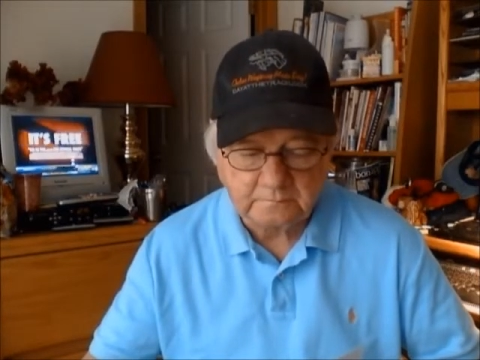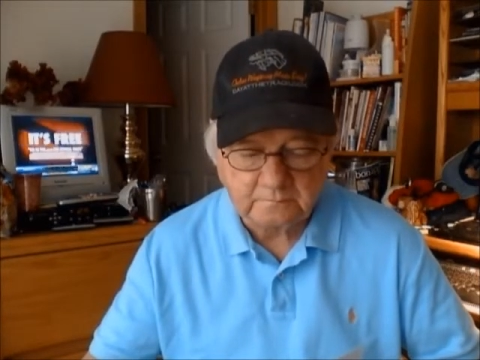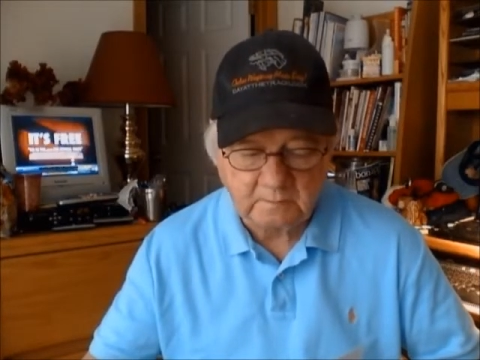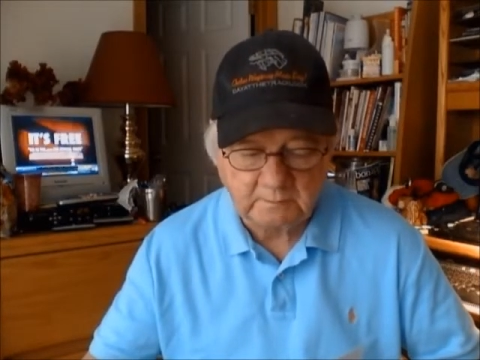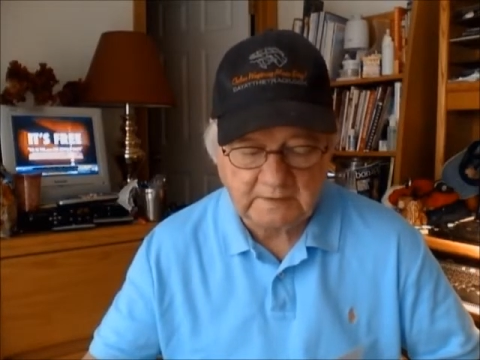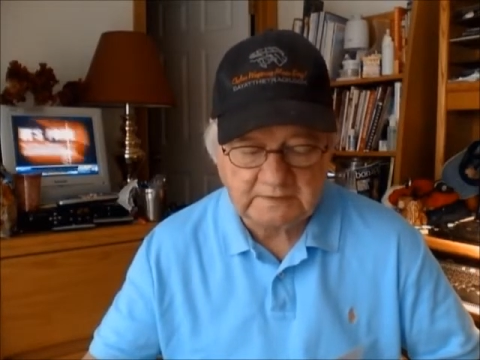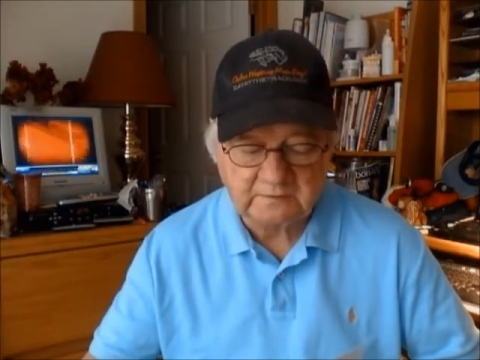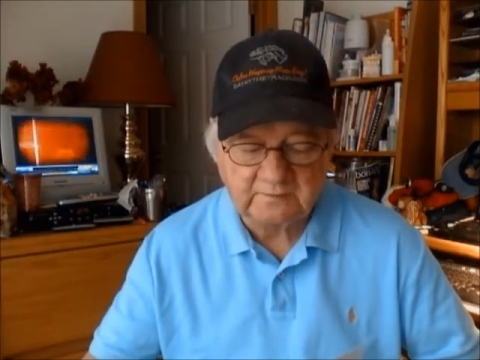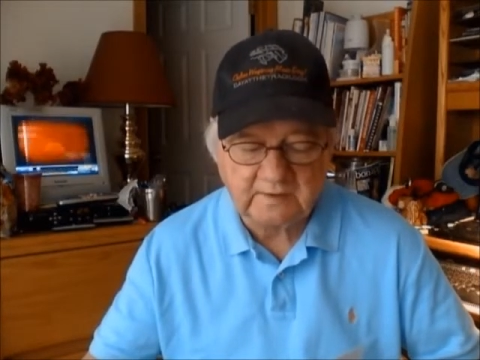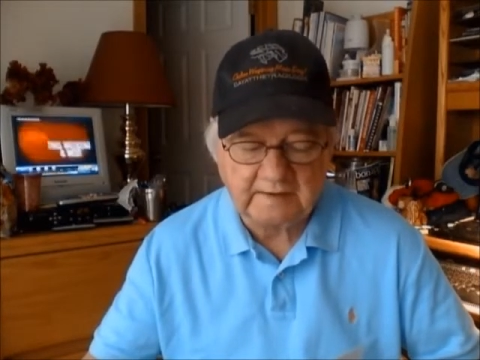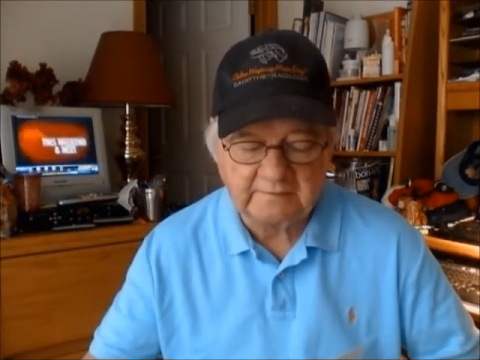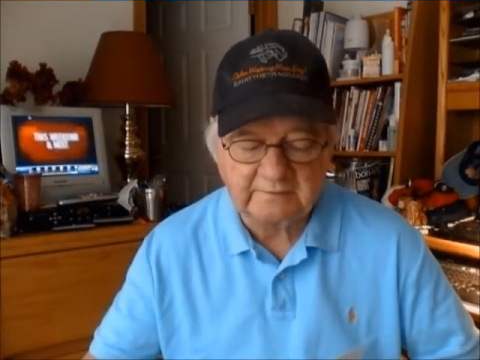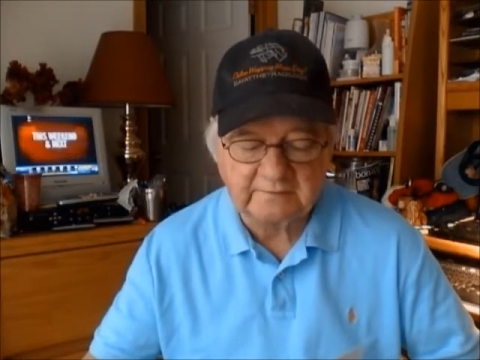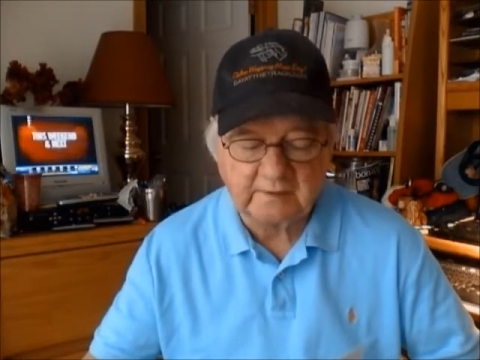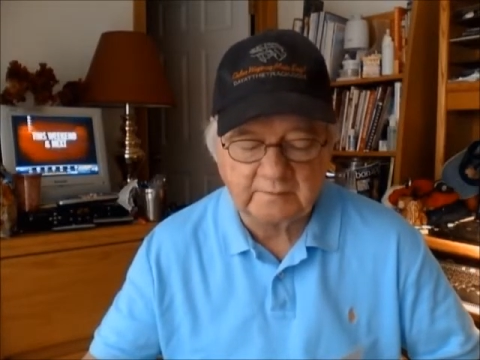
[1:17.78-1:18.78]
Race
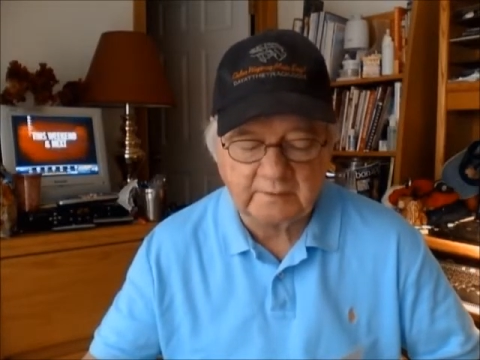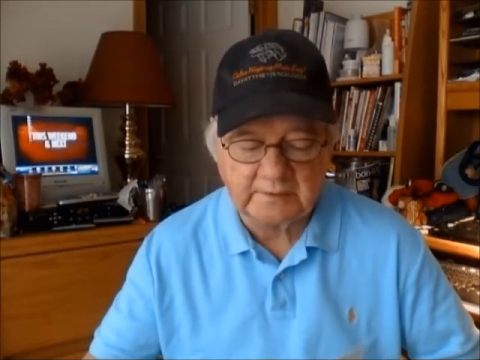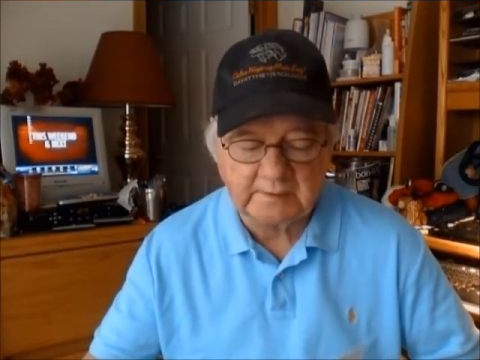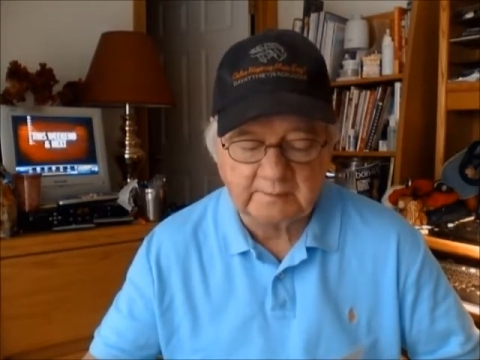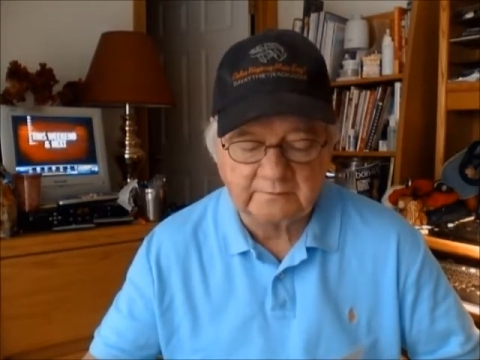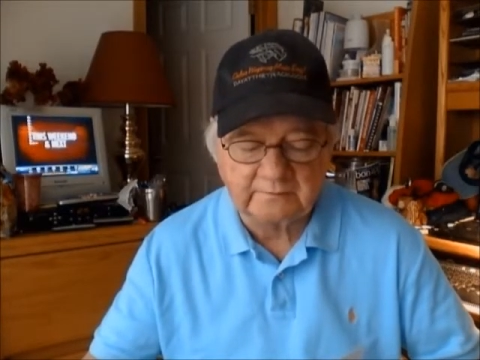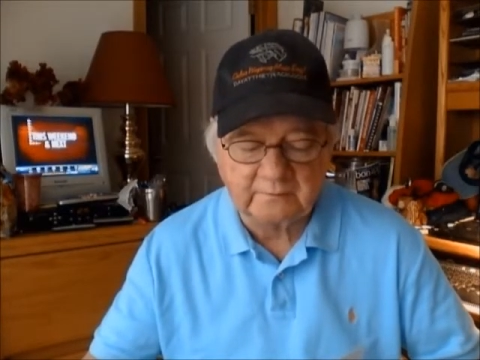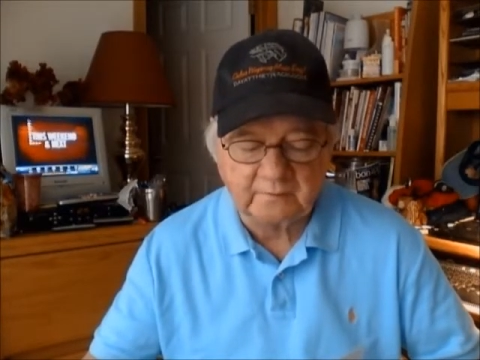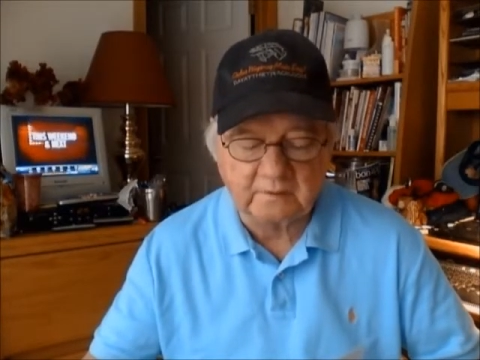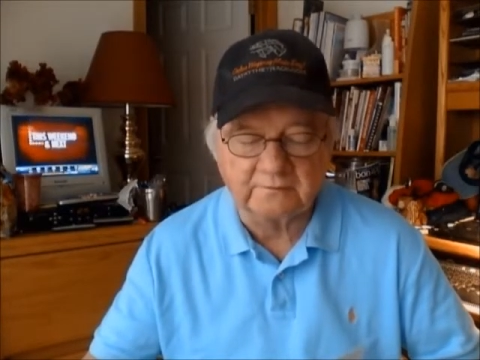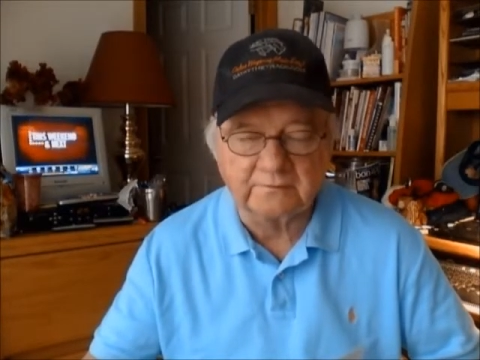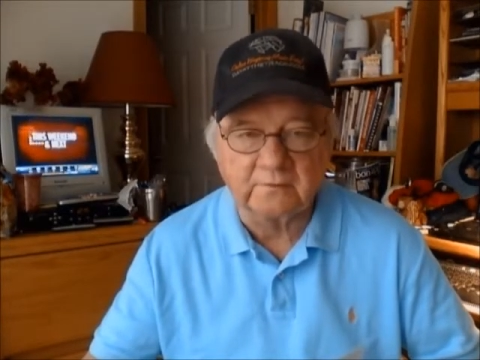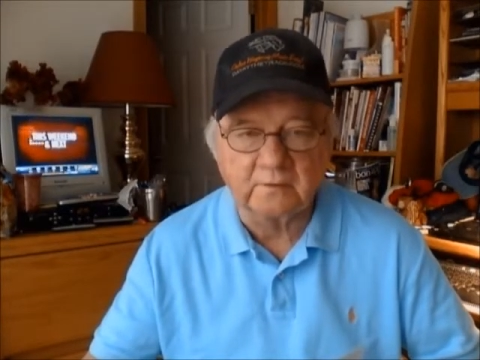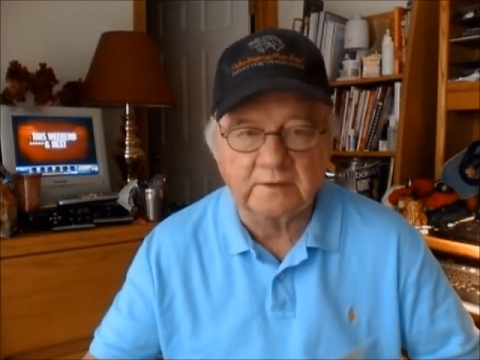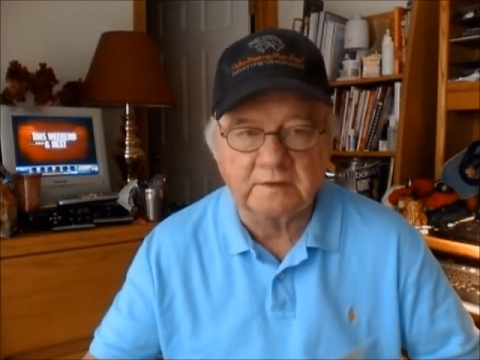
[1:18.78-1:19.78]
5 summary number 4,
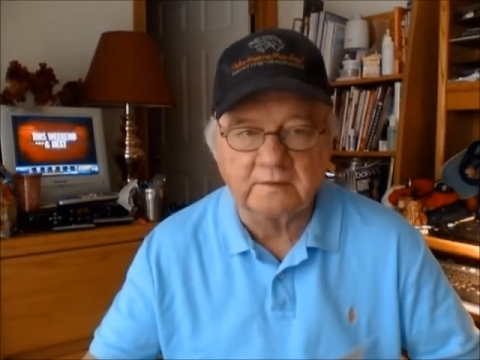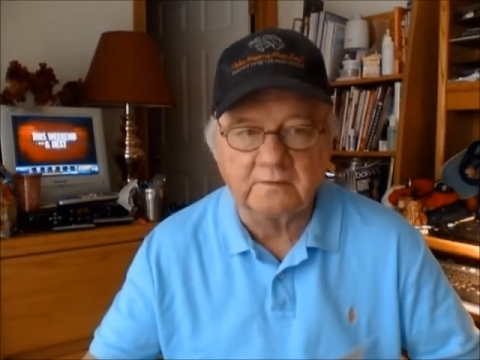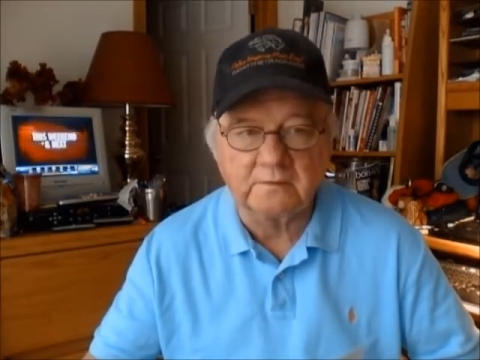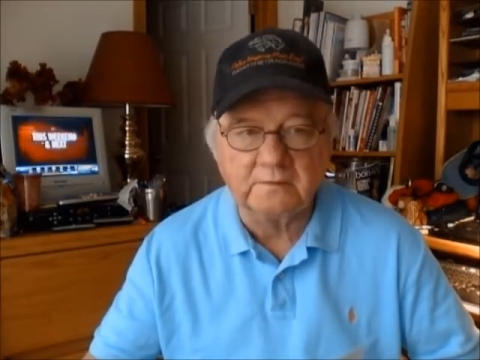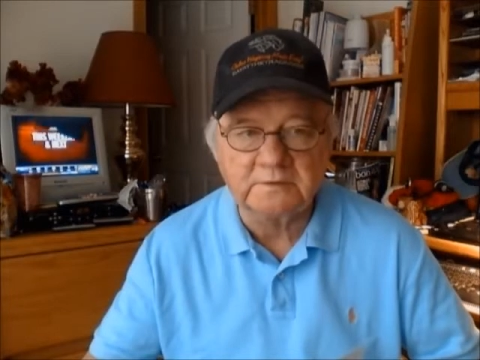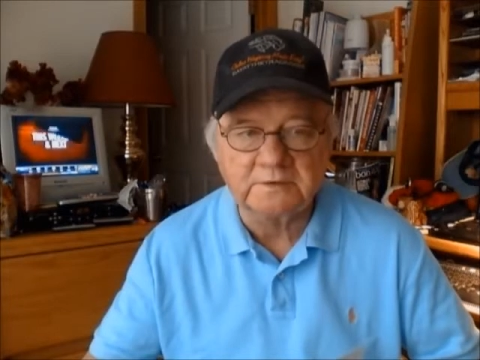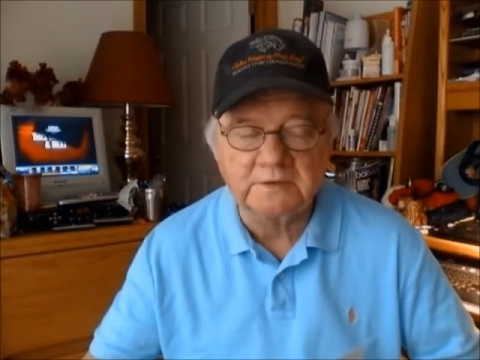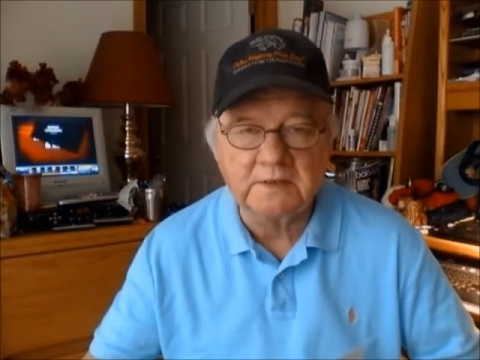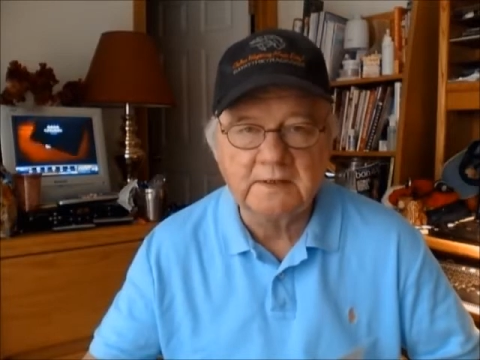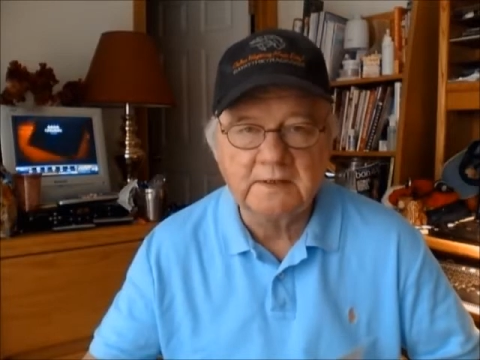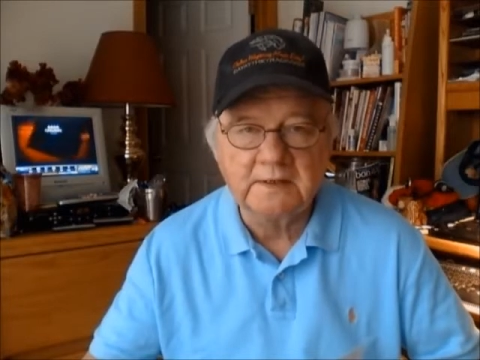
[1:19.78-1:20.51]
40 Deuce,